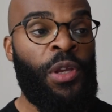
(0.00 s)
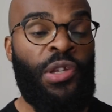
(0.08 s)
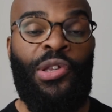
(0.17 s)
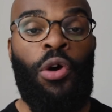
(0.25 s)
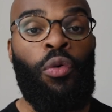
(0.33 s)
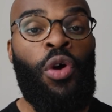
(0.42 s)

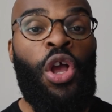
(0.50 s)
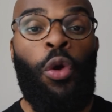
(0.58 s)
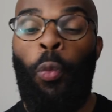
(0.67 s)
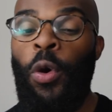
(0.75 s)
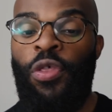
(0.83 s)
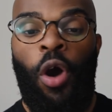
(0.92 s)
So
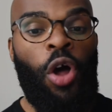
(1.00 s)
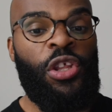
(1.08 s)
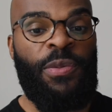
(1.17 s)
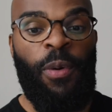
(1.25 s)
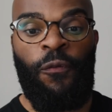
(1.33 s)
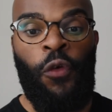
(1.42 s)
with all
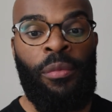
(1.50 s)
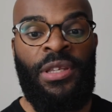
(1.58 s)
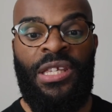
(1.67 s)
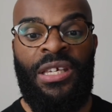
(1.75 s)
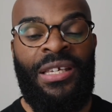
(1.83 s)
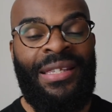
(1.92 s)
these
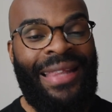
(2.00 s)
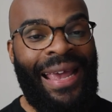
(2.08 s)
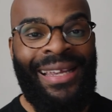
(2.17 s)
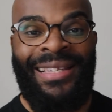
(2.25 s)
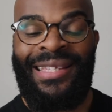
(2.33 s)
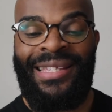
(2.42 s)
performances,
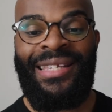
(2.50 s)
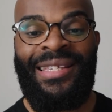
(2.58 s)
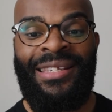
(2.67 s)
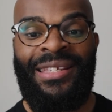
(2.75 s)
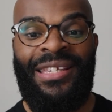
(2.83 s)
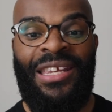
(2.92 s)
that
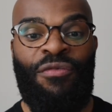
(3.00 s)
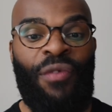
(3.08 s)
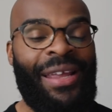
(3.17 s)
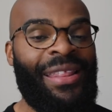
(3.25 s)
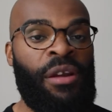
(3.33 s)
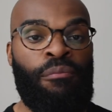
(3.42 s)
consistency,
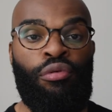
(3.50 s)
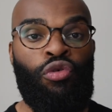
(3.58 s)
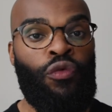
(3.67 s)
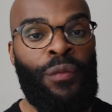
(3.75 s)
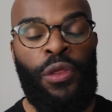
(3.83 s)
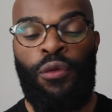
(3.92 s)
right, that
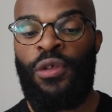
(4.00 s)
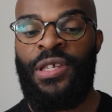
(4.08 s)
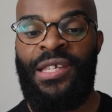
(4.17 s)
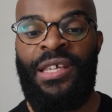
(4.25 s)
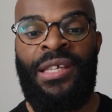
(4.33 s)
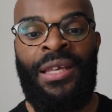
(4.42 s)
improvement through the
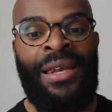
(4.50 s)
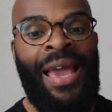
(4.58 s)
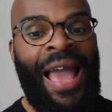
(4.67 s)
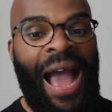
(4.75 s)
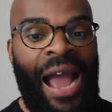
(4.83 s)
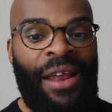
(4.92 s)
season,
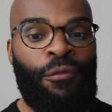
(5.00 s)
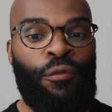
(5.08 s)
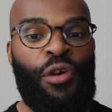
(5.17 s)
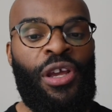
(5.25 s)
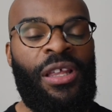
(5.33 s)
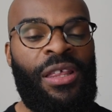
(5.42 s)
I
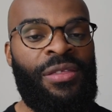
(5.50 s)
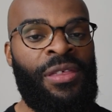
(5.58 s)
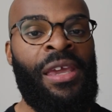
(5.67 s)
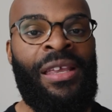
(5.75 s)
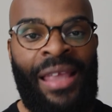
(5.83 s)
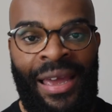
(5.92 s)
really
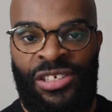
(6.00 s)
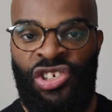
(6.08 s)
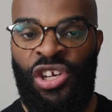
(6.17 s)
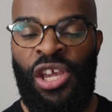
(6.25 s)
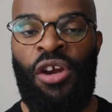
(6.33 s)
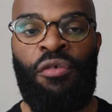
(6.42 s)
think that
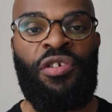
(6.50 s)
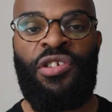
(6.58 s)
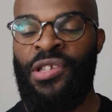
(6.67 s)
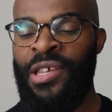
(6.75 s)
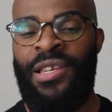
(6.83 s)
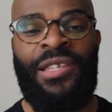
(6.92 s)
Sha’Carri
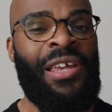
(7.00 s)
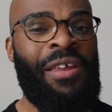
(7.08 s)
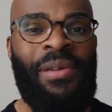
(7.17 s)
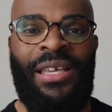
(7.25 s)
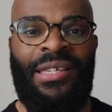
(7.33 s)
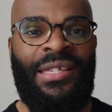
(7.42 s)
Richardson is
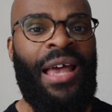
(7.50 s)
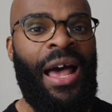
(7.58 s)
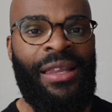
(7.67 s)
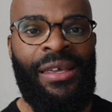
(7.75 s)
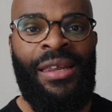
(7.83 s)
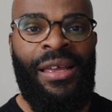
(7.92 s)
gonna be a
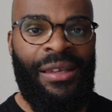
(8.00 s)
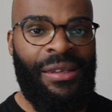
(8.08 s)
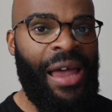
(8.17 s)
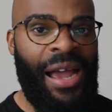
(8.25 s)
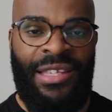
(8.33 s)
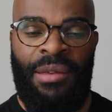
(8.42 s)
solid
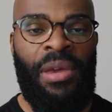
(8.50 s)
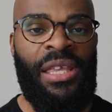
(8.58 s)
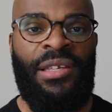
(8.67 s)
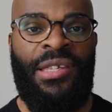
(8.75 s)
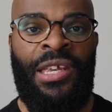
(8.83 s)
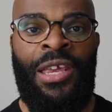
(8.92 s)
lock to make
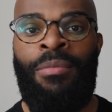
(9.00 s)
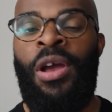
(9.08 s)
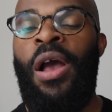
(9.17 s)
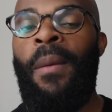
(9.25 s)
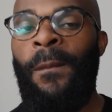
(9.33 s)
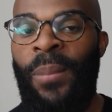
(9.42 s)
the team,
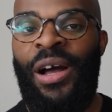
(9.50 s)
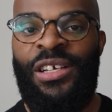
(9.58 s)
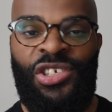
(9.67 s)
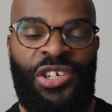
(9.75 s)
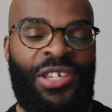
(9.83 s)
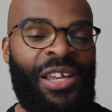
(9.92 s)

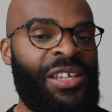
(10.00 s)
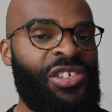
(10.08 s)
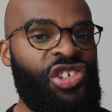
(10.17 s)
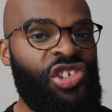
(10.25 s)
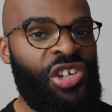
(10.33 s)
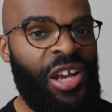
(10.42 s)
but she's gonna
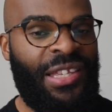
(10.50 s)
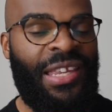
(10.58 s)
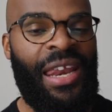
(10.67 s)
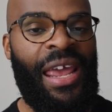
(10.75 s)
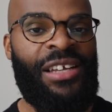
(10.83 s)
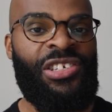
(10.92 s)
just
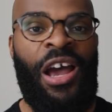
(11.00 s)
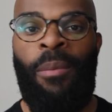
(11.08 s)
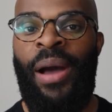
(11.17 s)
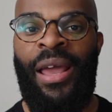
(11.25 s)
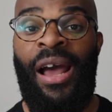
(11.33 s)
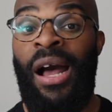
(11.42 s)
get edged
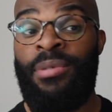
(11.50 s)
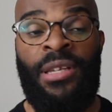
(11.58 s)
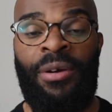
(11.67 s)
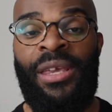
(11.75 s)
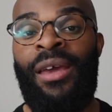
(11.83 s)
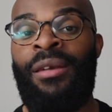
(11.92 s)
out by Hobbs.
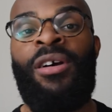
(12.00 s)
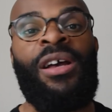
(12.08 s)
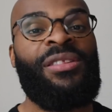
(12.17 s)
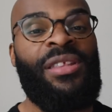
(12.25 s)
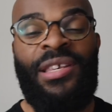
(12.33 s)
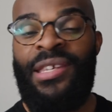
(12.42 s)
Now again,
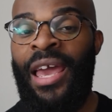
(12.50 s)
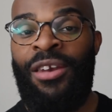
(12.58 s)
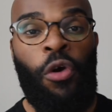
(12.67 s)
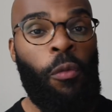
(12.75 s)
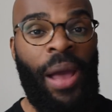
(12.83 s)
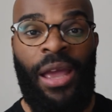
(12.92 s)
this can
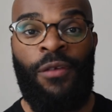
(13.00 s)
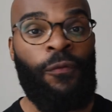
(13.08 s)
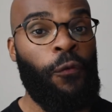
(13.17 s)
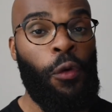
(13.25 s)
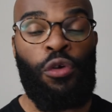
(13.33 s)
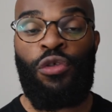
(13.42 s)
go back and
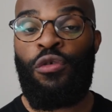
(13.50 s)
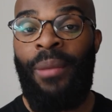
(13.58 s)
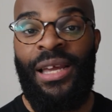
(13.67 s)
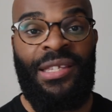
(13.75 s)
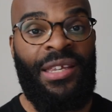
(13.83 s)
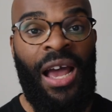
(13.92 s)
forth. You
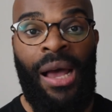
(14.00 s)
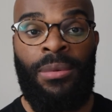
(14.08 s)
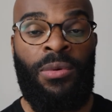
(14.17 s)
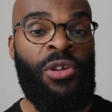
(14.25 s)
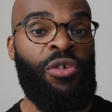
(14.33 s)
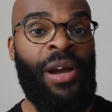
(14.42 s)
might see
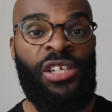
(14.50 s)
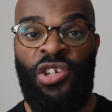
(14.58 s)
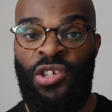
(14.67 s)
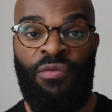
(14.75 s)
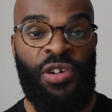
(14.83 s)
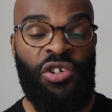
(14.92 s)
Hobbs win, you might
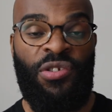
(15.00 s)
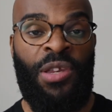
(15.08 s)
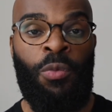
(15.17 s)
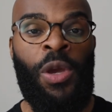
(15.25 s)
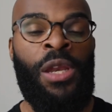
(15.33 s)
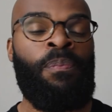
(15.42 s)
see
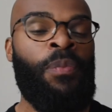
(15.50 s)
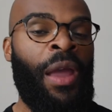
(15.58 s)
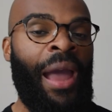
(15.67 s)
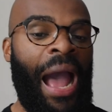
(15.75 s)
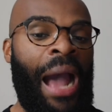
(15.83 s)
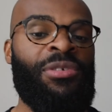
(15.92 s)
Richardson win.
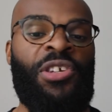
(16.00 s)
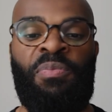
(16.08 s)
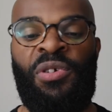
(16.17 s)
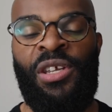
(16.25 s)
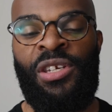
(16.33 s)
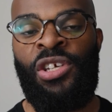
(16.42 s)
I'm just
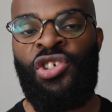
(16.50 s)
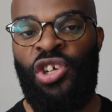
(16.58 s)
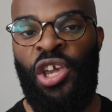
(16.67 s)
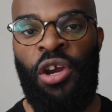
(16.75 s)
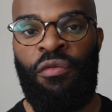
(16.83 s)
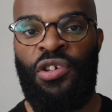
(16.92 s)
predicting
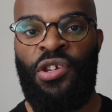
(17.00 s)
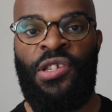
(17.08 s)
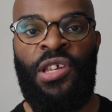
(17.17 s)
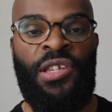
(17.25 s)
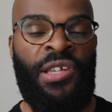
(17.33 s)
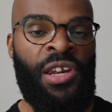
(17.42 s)
Sha’Carri
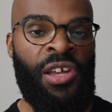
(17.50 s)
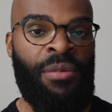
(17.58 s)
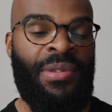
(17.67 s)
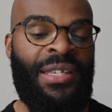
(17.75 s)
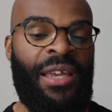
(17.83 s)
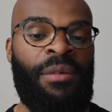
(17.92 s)
Richardson is gonna
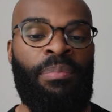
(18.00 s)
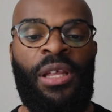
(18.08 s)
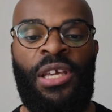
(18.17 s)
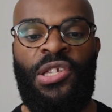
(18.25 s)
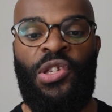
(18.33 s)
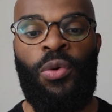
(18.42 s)
come second
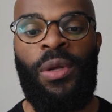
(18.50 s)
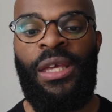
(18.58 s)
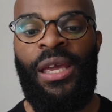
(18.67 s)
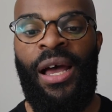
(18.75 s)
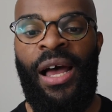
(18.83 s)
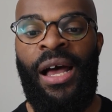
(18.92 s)
place to
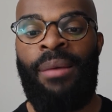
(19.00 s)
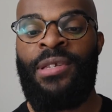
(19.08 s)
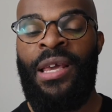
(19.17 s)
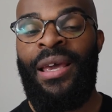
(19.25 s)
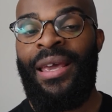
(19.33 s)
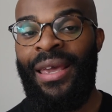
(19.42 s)
Aleia
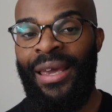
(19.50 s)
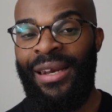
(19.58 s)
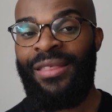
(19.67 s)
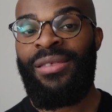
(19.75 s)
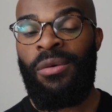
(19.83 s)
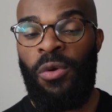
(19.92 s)
Hobbs. And
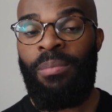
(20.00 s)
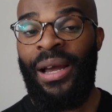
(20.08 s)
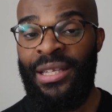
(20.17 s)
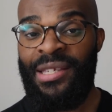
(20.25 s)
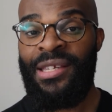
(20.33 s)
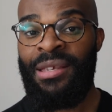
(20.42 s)
I think we
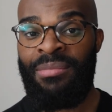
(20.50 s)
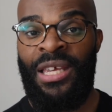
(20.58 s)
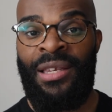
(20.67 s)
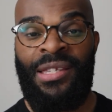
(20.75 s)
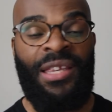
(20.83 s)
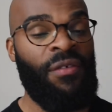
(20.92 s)
might see some
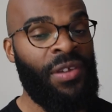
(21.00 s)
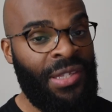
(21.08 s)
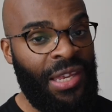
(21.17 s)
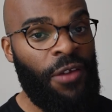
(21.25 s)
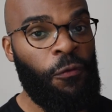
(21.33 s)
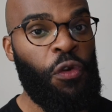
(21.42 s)

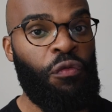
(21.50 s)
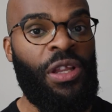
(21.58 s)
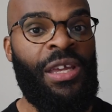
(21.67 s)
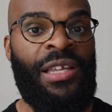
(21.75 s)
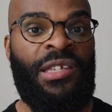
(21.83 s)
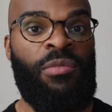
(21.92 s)
10.7s if we
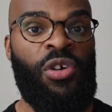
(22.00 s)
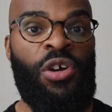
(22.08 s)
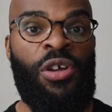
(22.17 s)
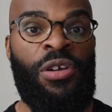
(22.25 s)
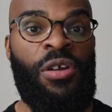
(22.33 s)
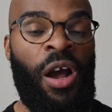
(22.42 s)
really get some
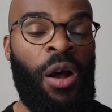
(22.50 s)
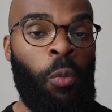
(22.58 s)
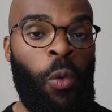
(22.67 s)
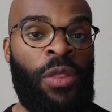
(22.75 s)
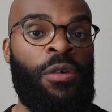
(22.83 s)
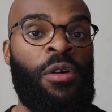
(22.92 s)
good
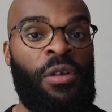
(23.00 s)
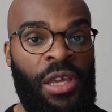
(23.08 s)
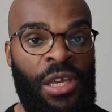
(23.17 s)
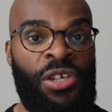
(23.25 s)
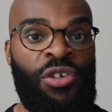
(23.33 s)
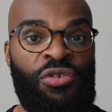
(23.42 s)
weather
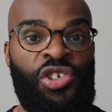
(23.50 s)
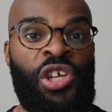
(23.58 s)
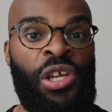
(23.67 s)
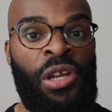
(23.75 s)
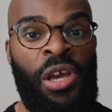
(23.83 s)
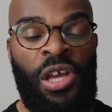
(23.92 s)
in
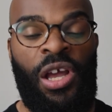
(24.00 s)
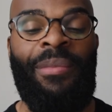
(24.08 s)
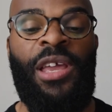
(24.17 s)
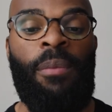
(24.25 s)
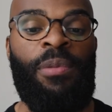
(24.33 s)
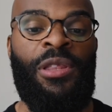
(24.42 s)
Eugene
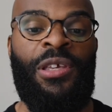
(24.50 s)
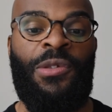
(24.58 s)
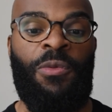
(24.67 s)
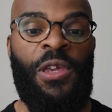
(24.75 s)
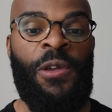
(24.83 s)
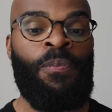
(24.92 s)
coming up in
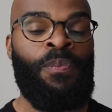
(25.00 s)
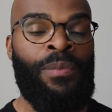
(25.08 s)
this week.